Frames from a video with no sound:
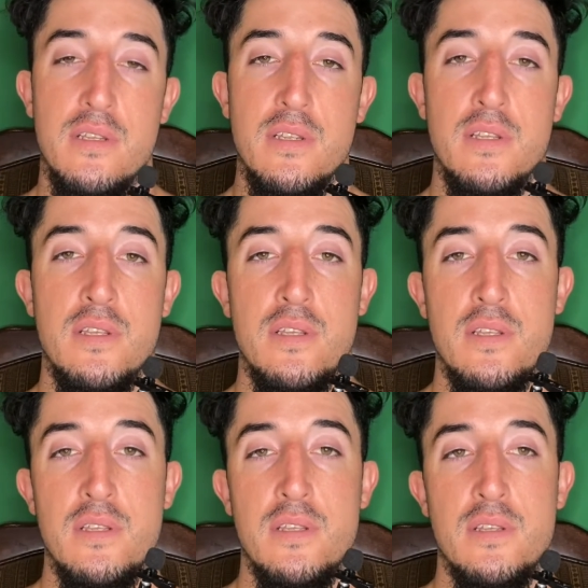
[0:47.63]

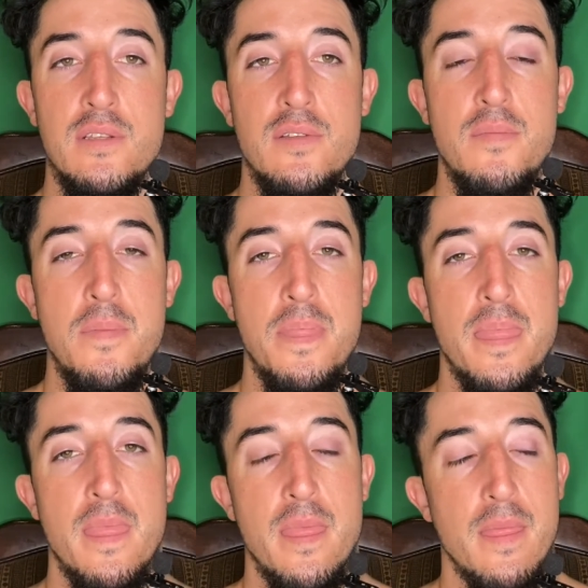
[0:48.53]

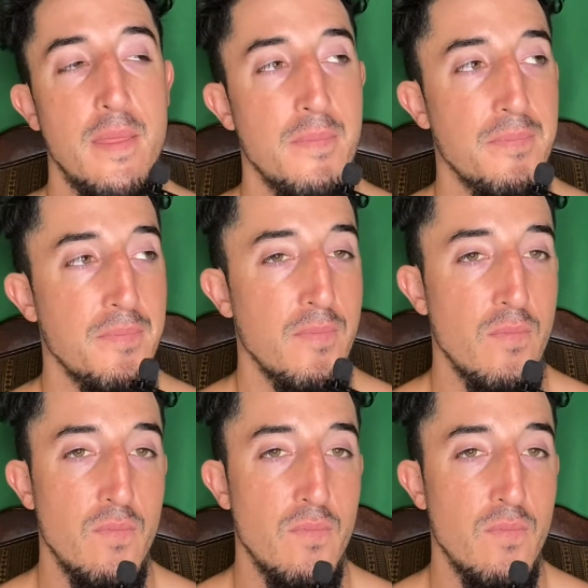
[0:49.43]
Nobody speaks.